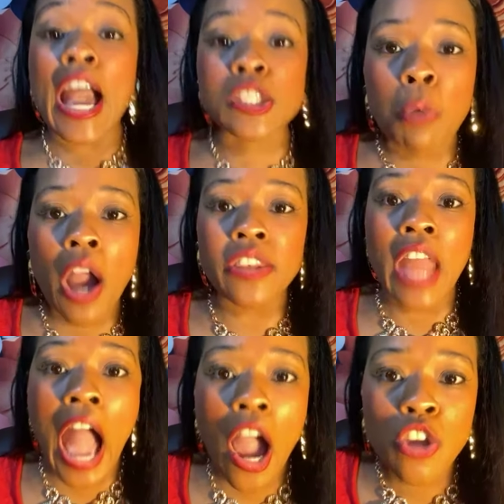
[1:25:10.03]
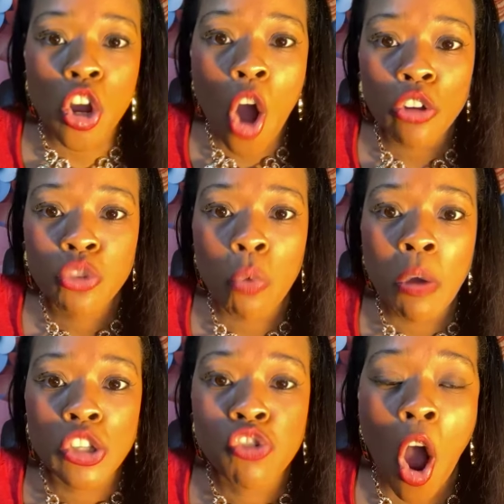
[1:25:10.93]
Guess what? Now you're going
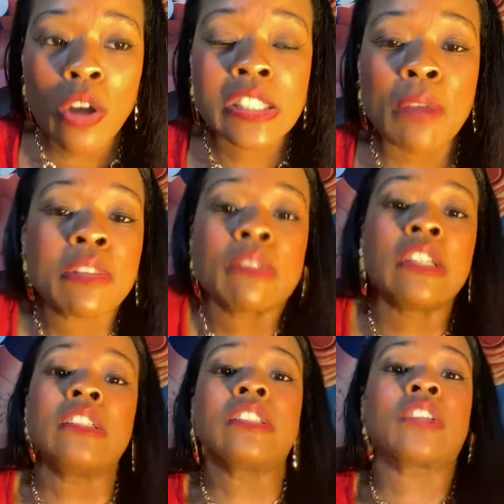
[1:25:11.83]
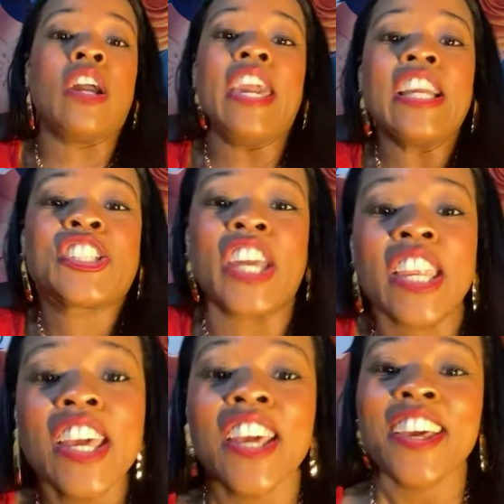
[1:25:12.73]
through withdrawal symptoms, and you start
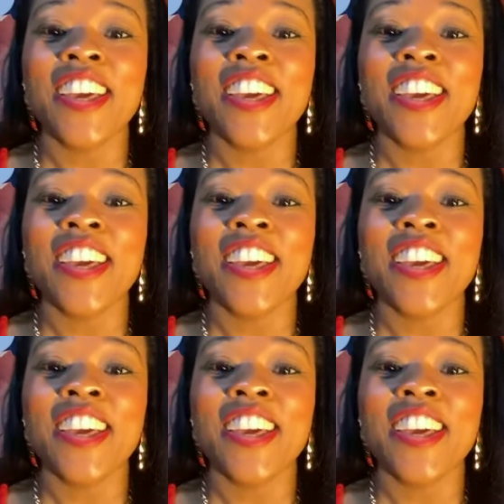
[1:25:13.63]
itching.